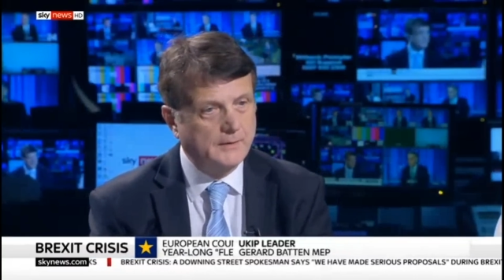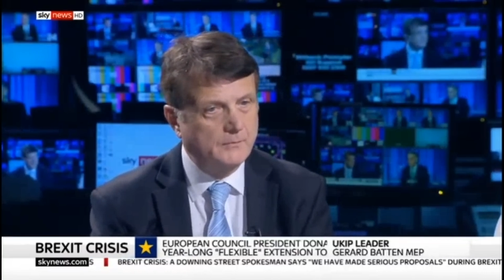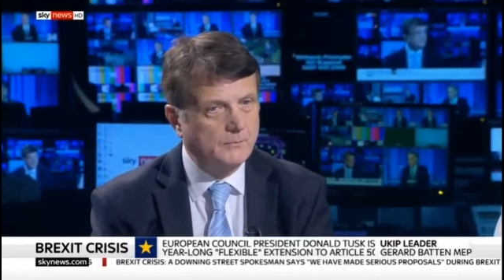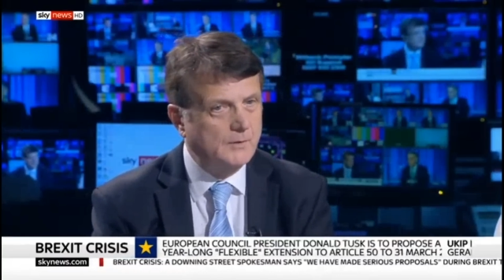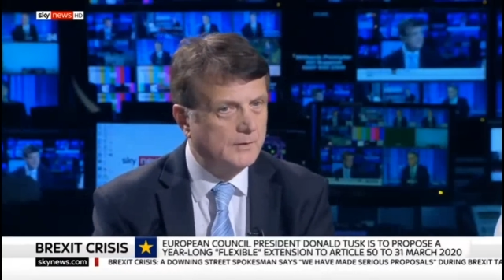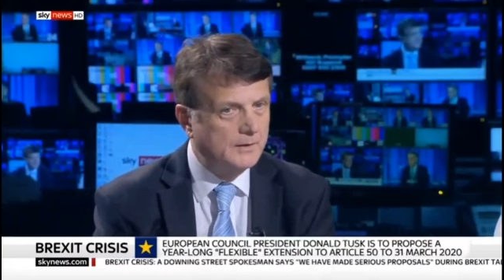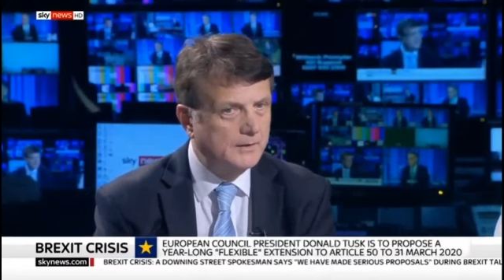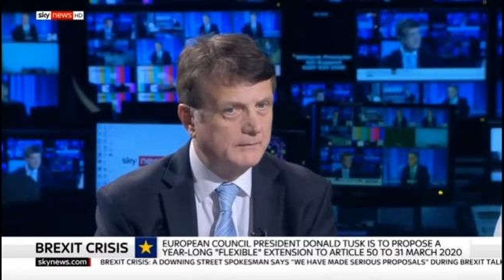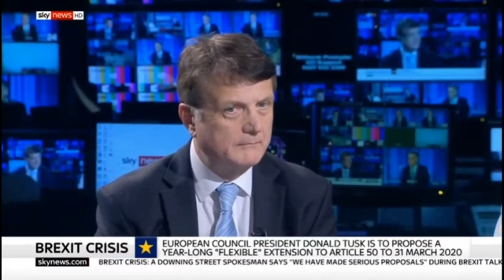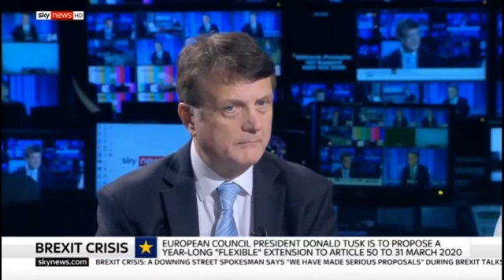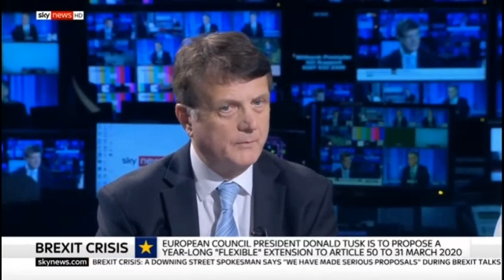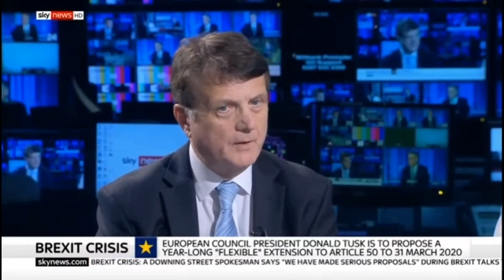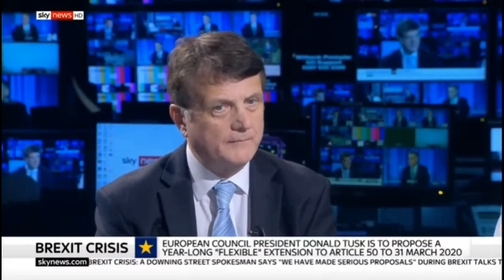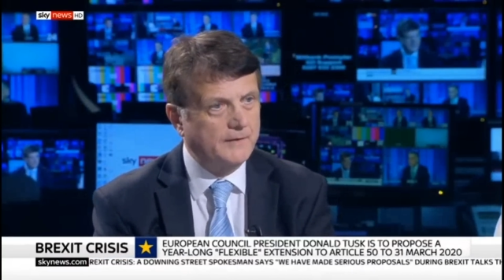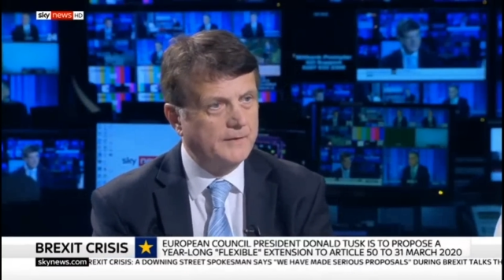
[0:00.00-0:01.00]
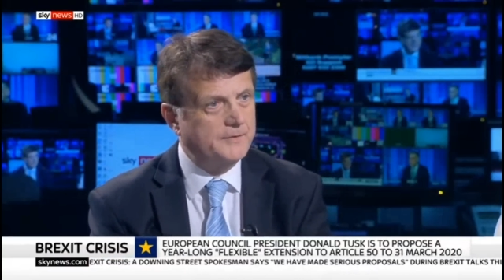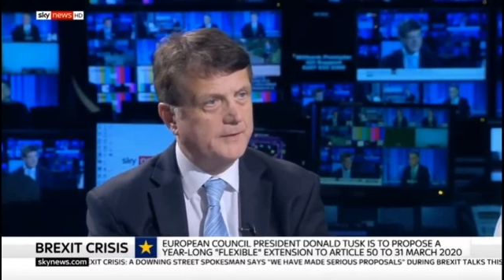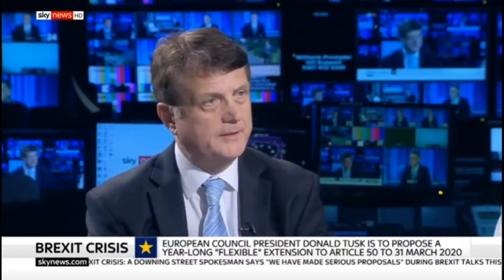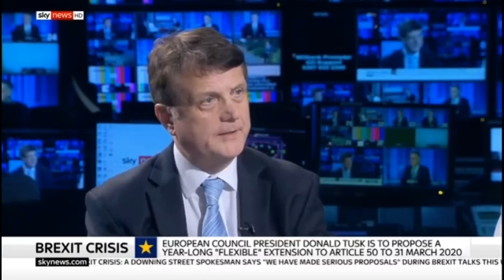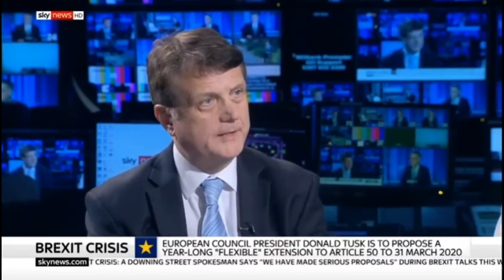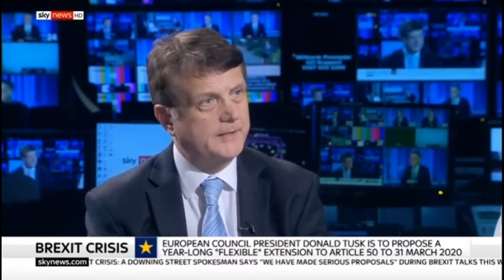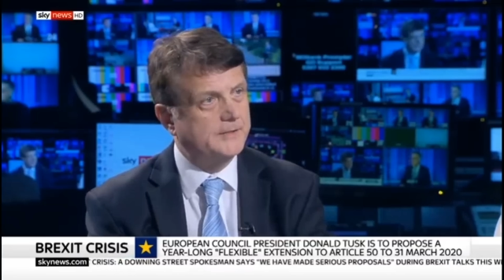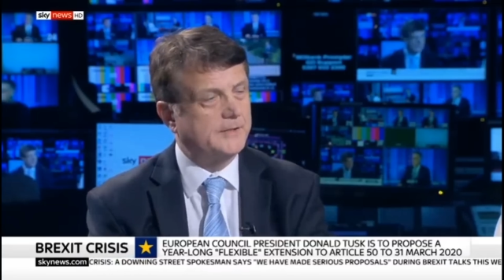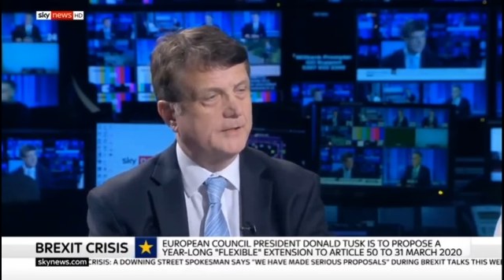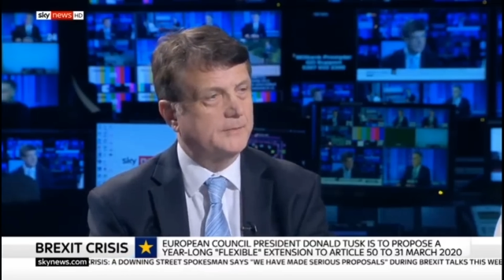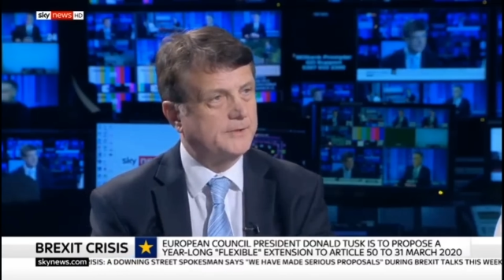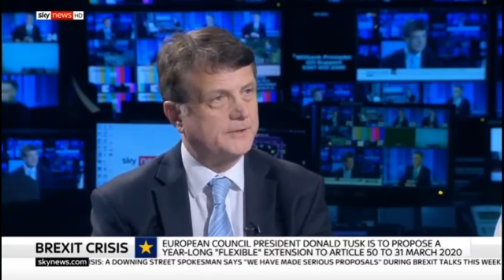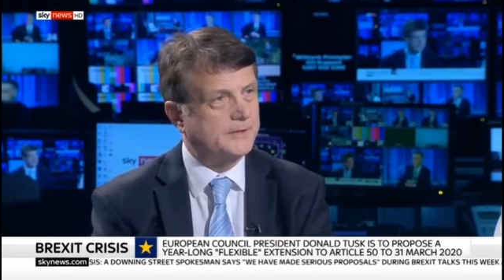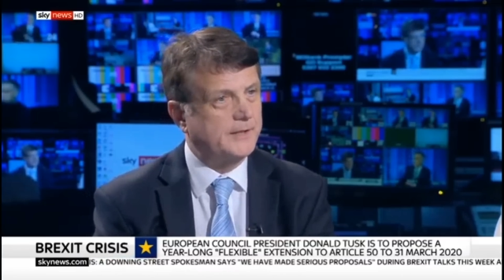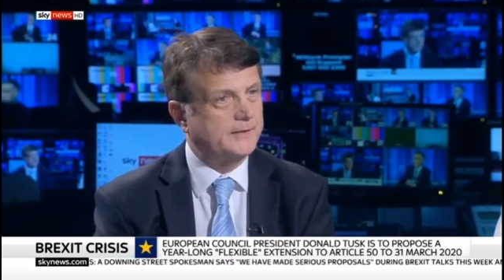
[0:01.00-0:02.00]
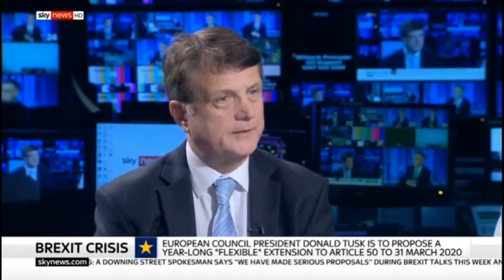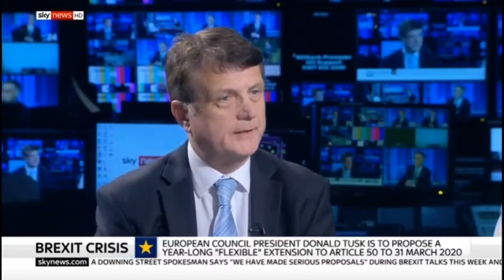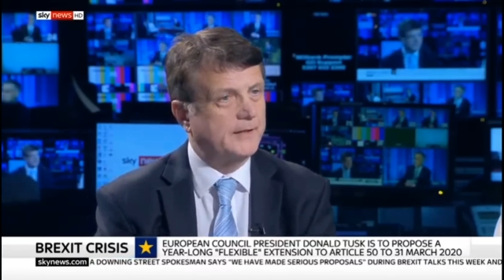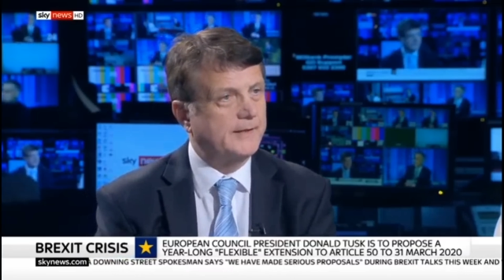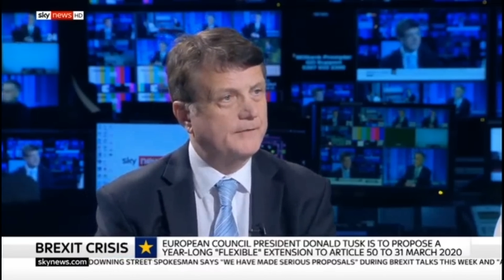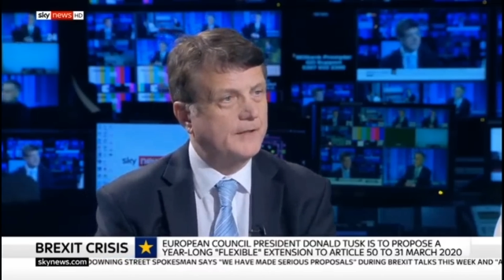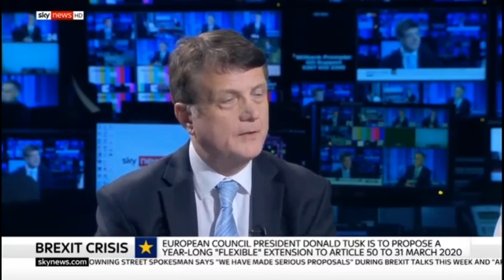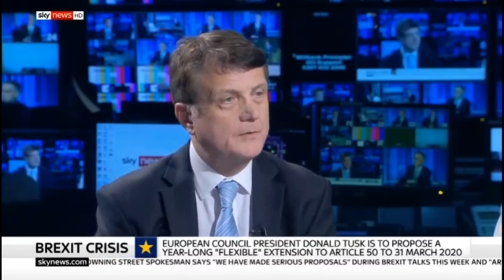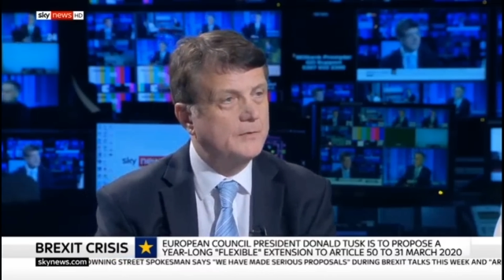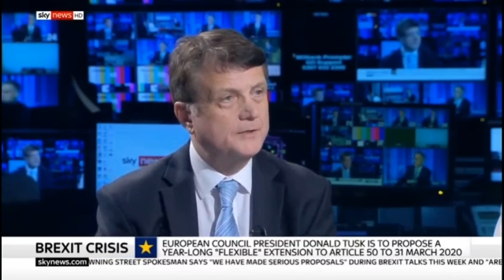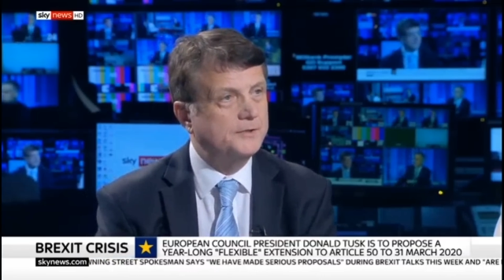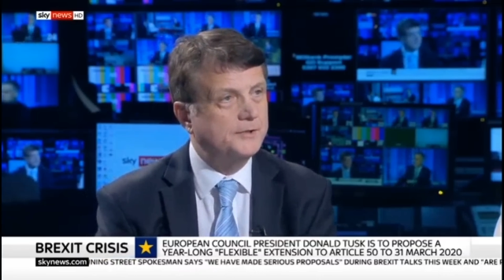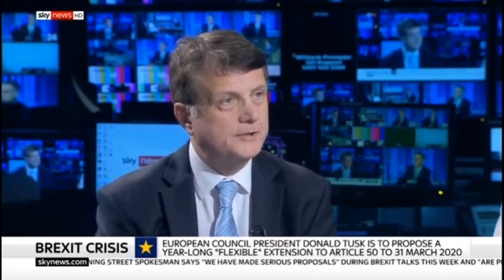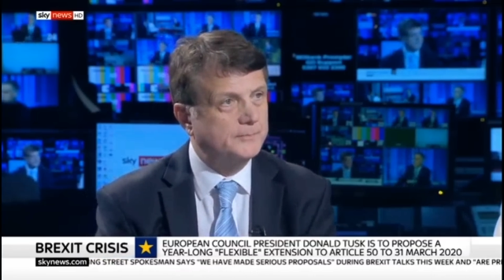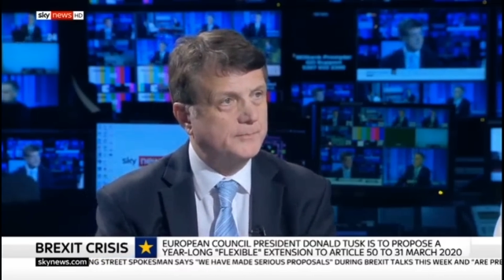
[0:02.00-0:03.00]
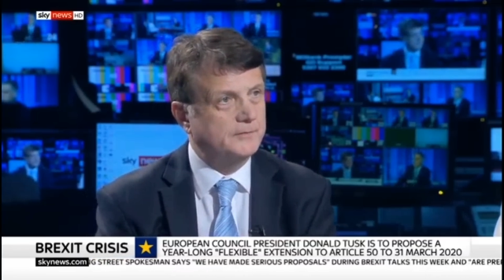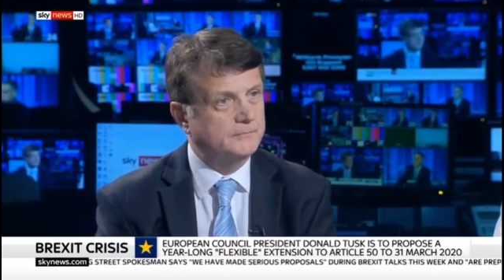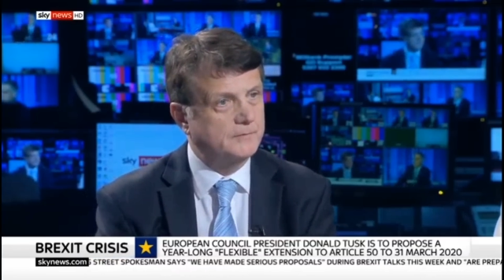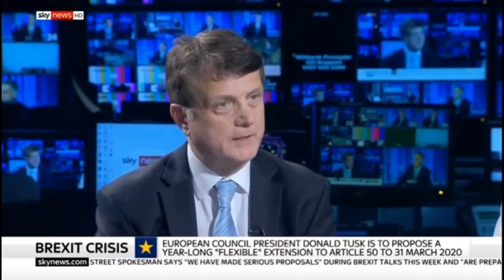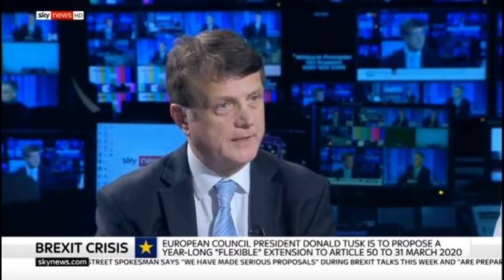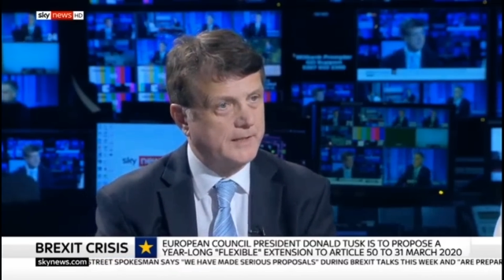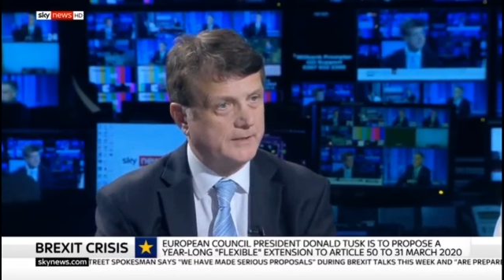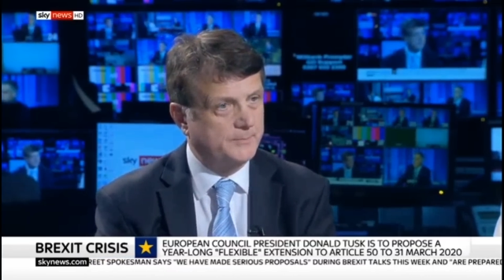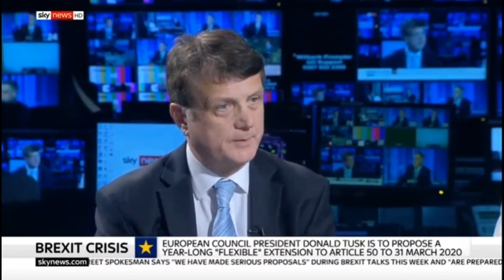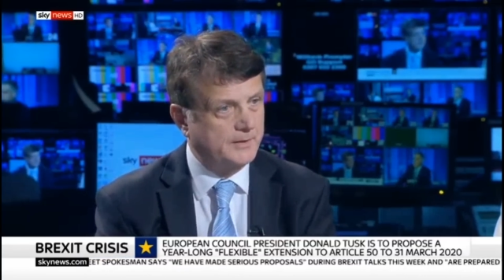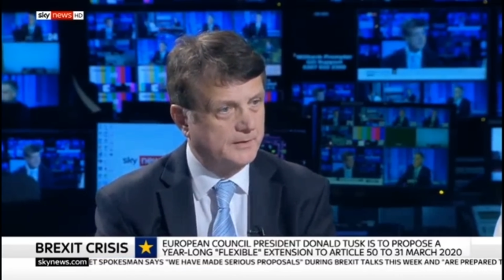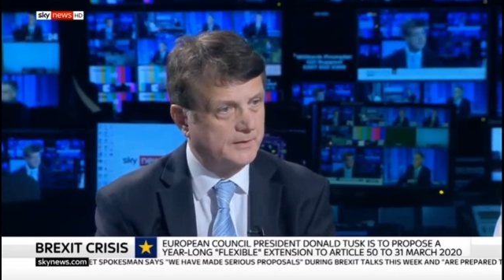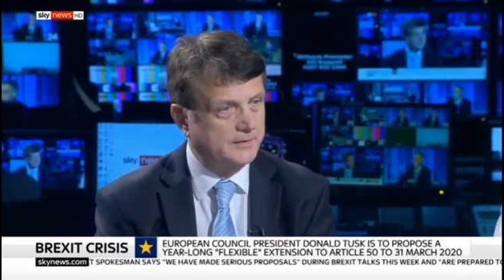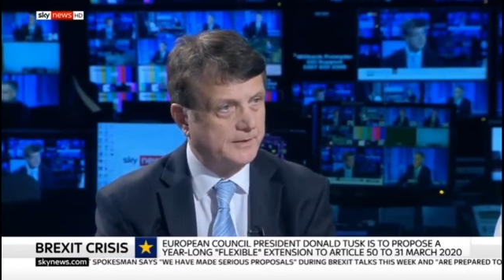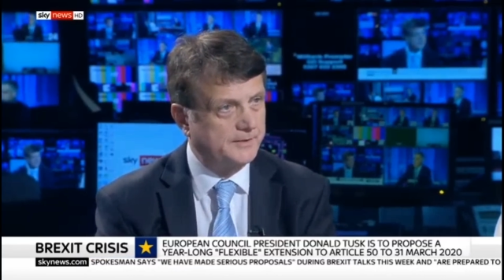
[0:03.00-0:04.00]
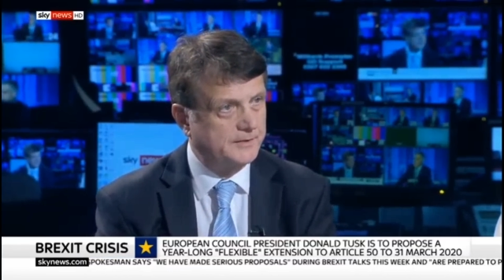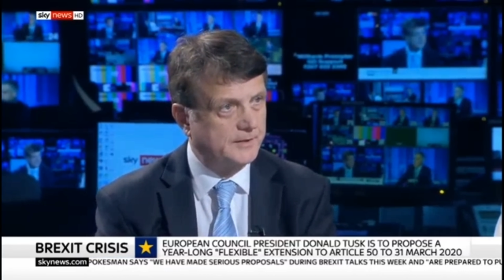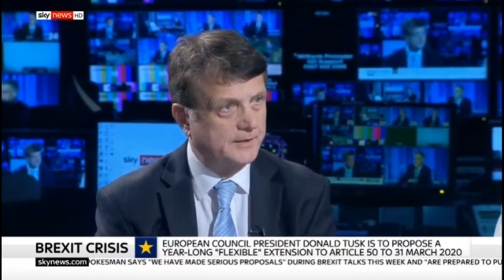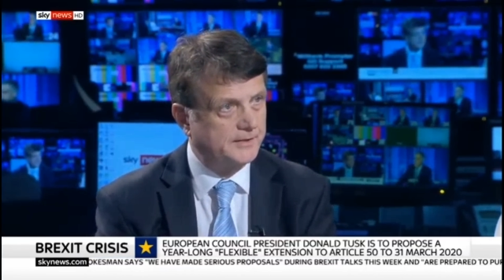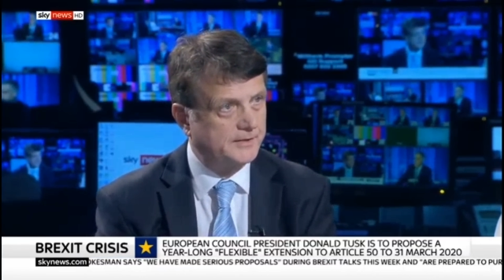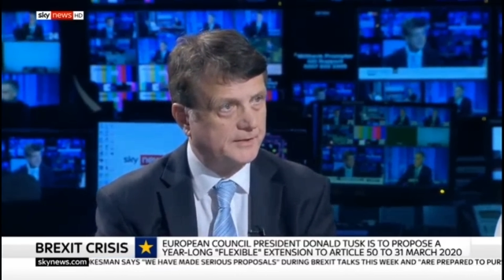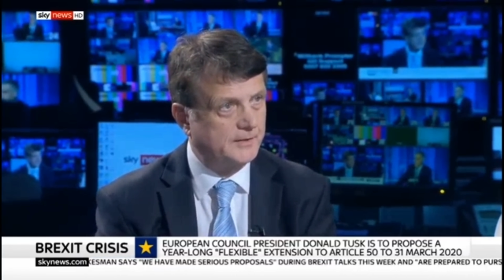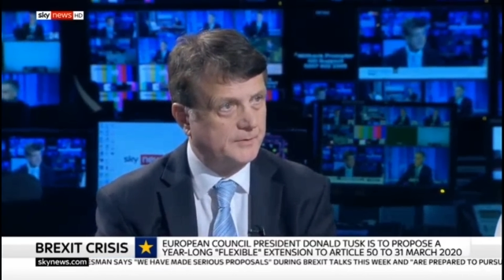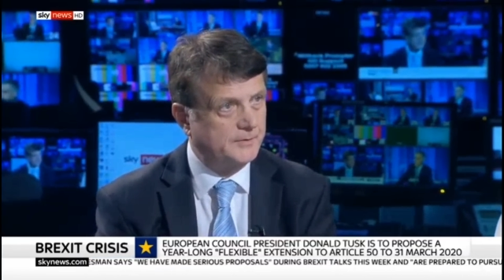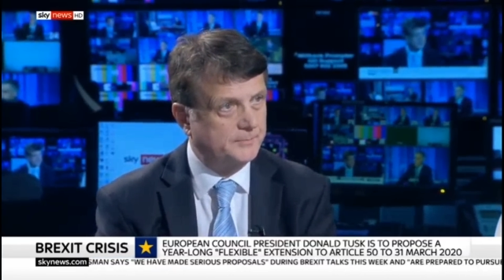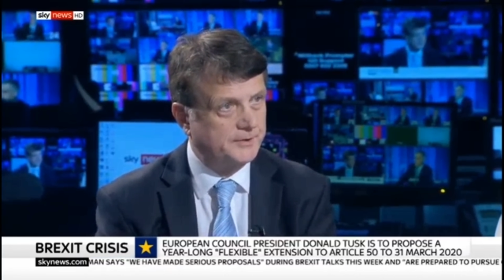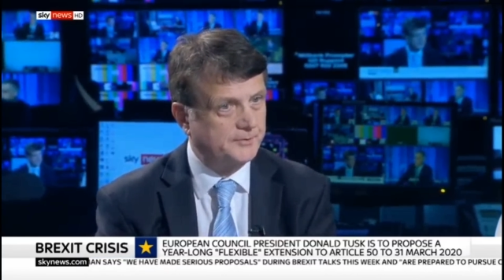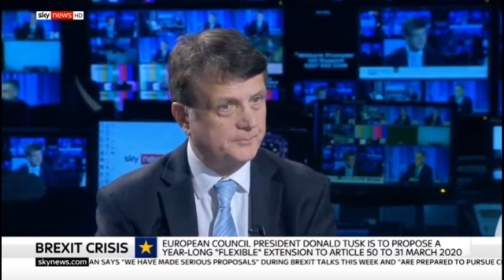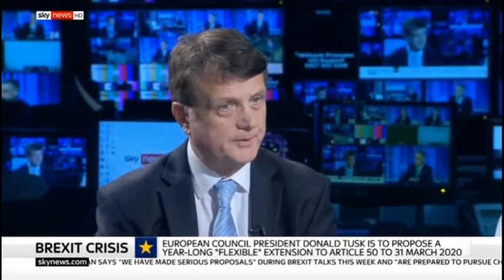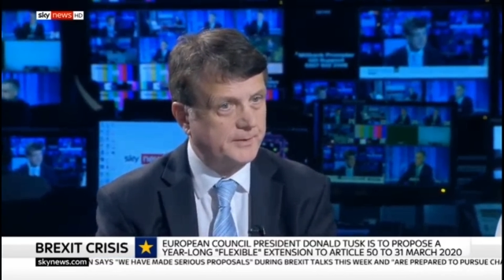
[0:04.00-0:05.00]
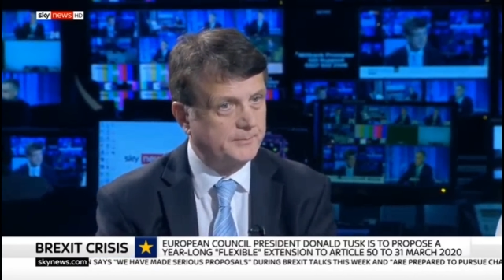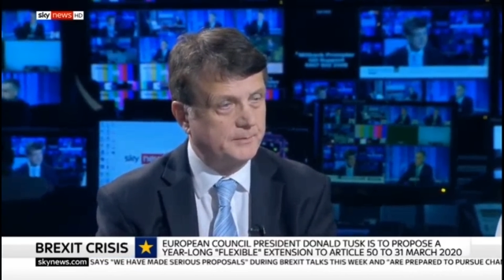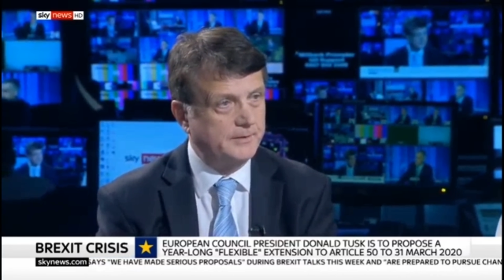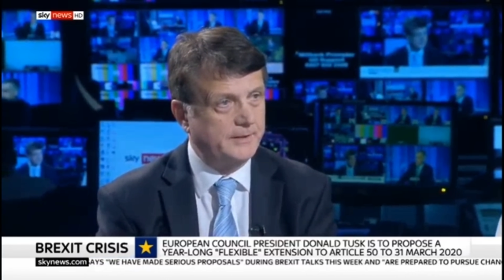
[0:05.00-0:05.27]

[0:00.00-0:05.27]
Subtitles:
Well, by voting against it, we're saying that they have no legitimate right to pass legislation over the British people.